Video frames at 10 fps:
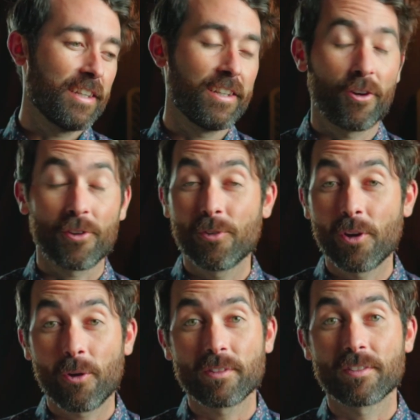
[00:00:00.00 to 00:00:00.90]
You
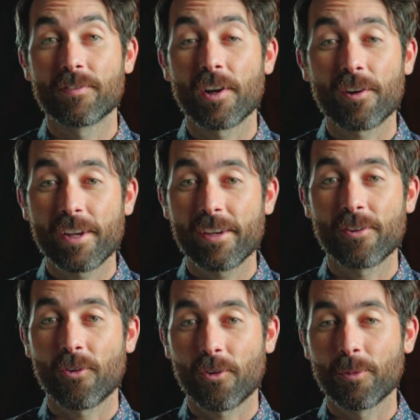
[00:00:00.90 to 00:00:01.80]
know it's very
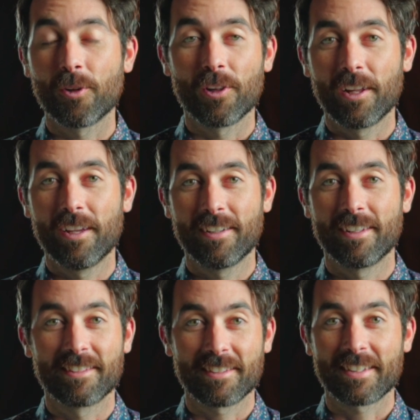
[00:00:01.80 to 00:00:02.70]
normal
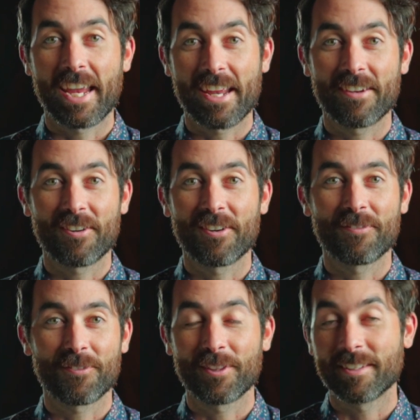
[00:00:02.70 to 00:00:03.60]
and standard
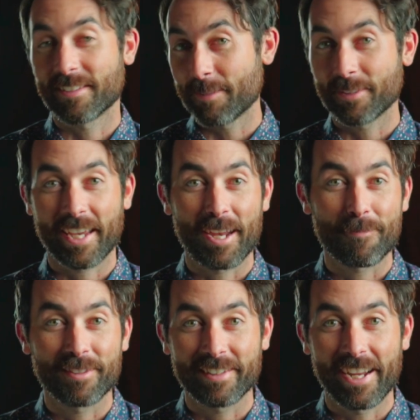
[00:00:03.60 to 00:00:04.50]
for these types of cameras